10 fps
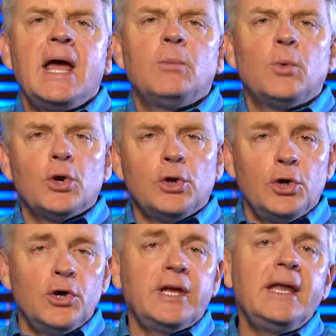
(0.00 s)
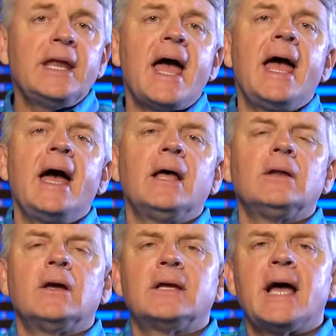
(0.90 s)
And we're looking at
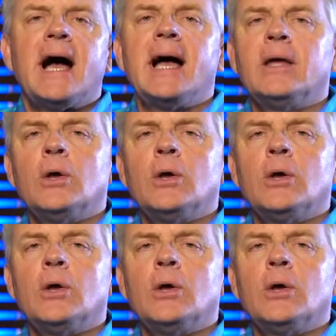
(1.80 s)
a guy